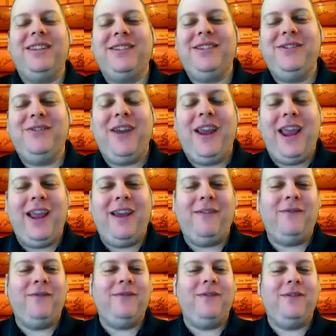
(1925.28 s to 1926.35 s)
to
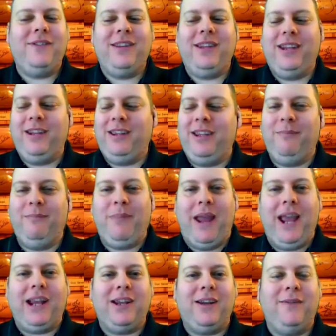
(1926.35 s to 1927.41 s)
have the
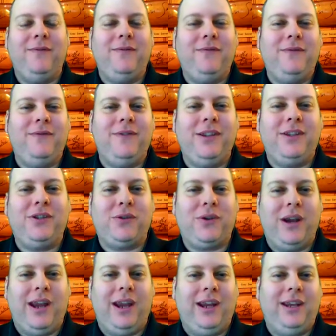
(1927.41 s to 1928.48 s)
back of the
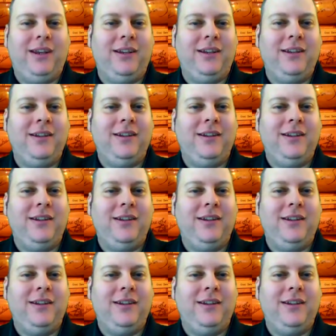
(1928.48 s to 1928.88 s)
train